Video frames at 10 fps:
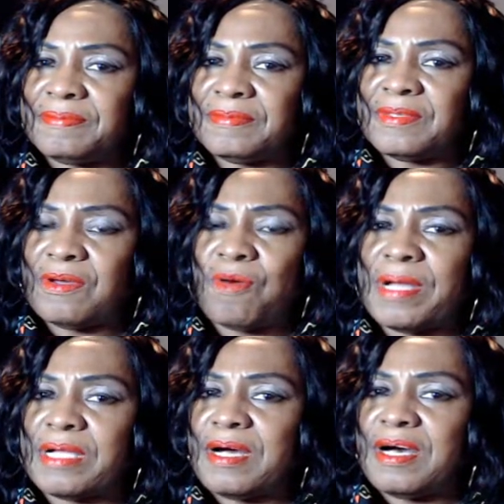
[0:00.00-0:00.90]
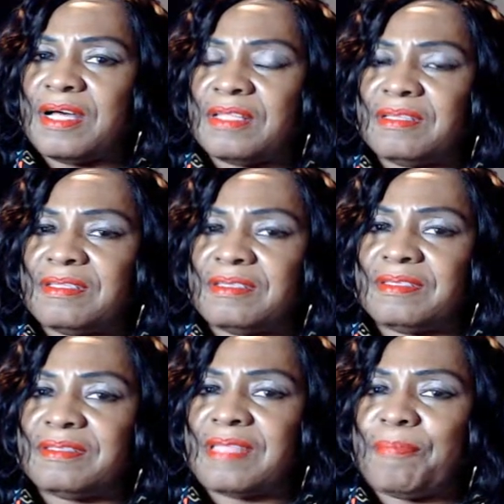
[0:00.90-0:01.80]
Oh my
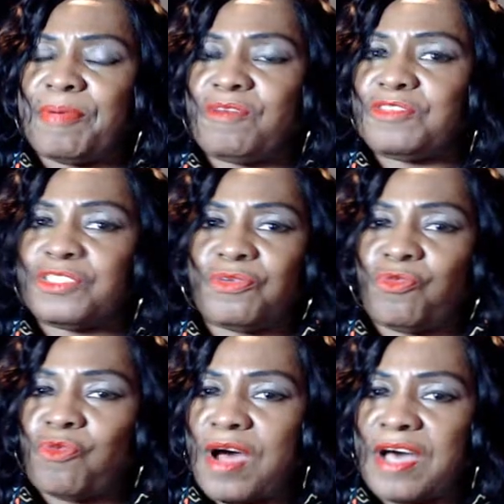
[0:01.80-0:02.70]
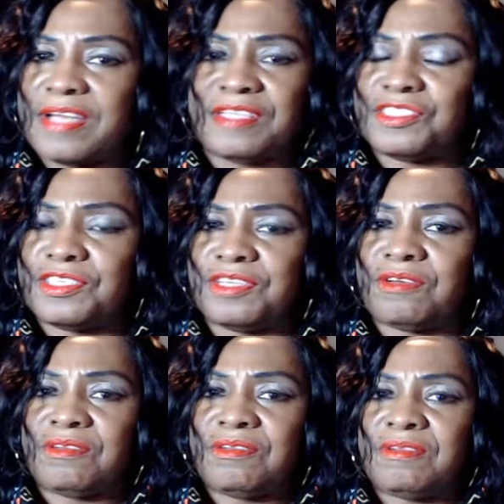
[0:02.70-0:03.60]
God. They both should rot in jail.
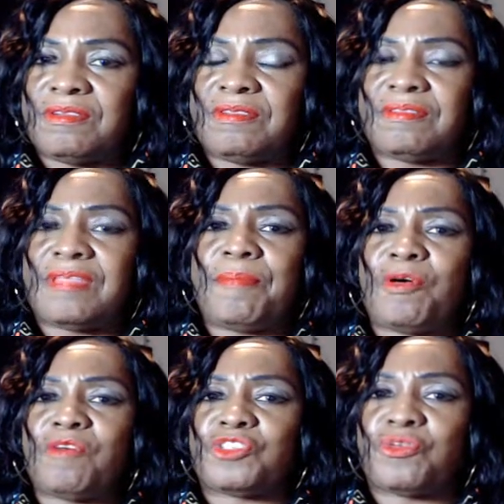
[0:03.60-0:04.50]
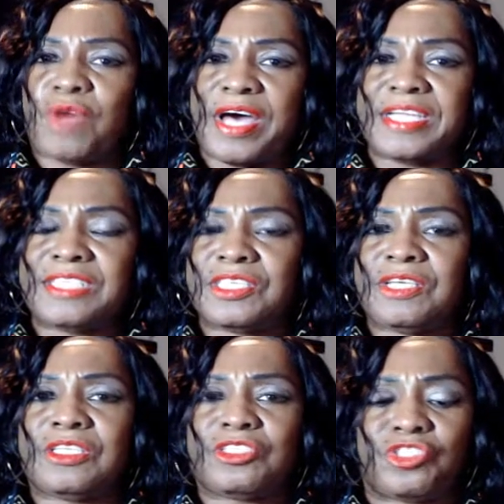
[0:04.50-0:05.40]
They both should rot in
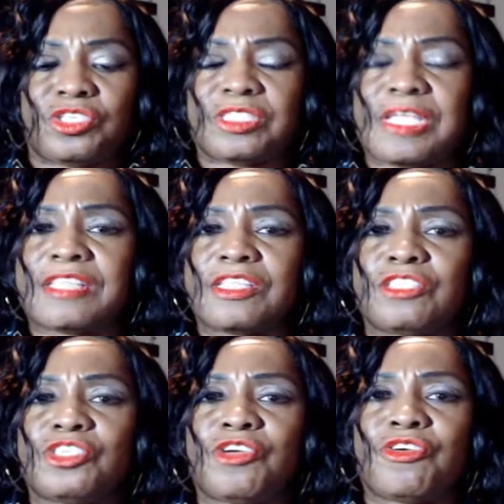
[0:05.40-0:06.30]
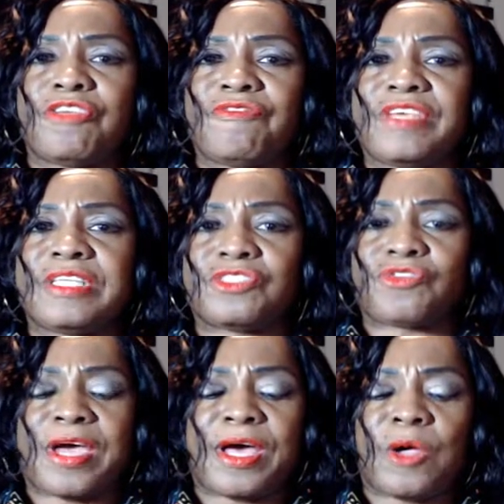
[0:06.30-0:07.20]
jail. It's just like this derion vence
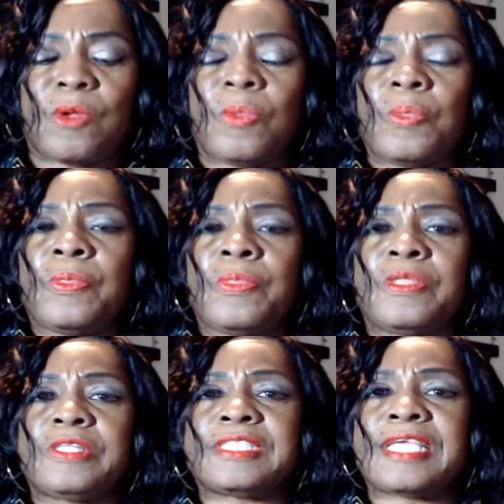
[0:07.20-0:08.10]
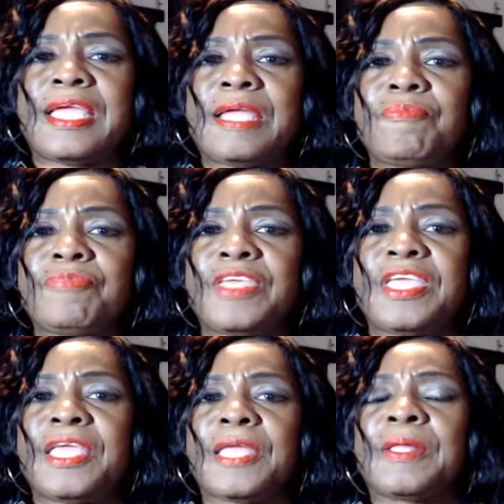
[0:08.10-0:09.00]
trial, the same
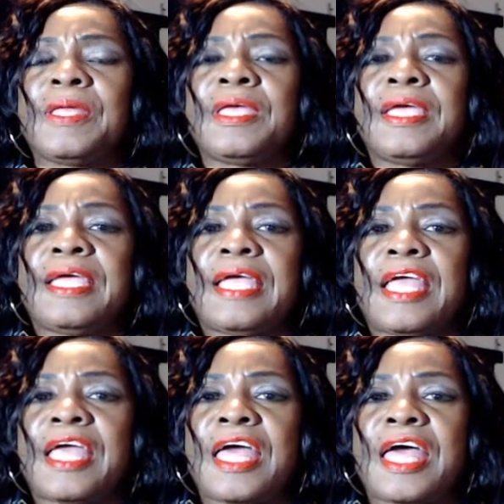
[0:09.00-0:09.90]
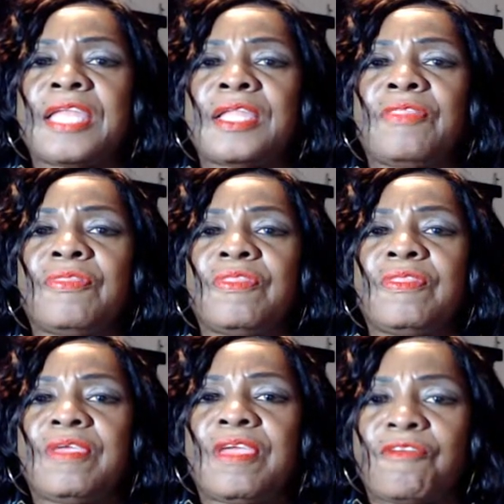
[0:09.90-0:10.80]
thing.
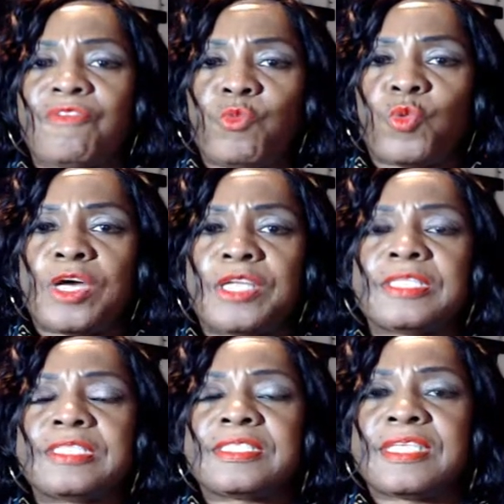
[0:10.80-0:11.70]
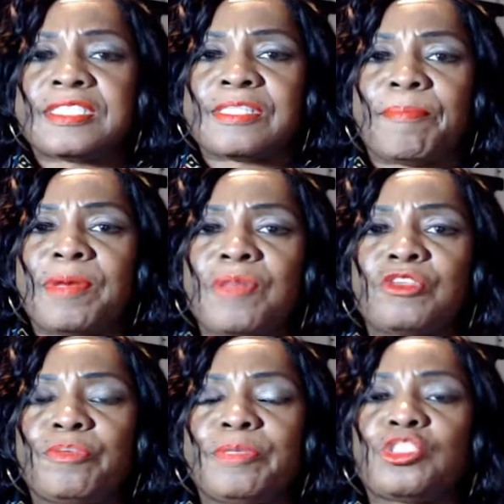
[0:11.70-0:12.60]
And everyone says the mother
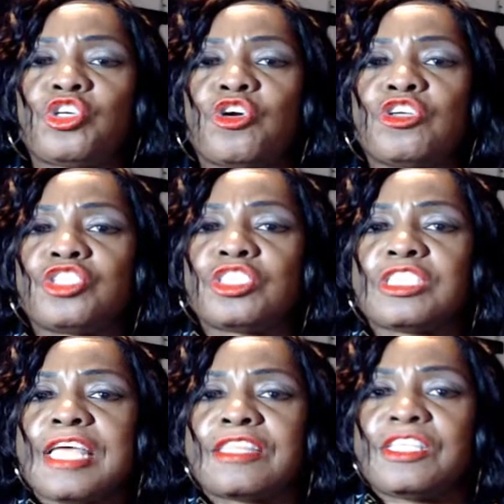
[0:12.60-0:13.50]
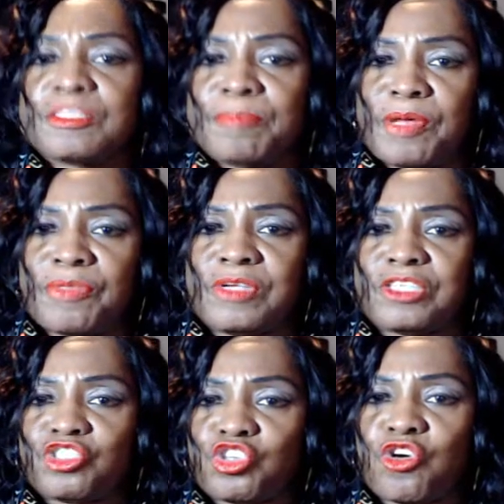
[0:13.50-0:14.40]
should be charged just like this mother
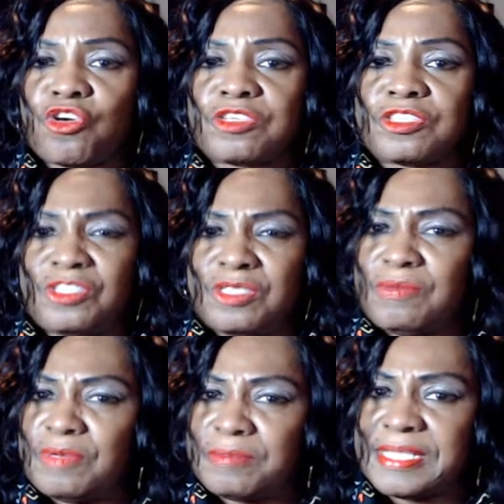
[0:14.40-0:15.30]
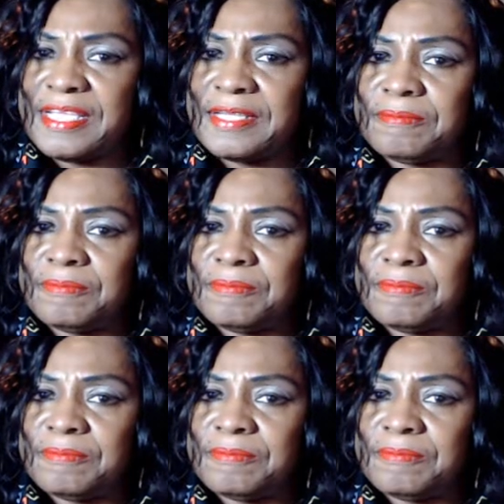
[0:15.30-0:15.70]
is charged. You see what I'm saying?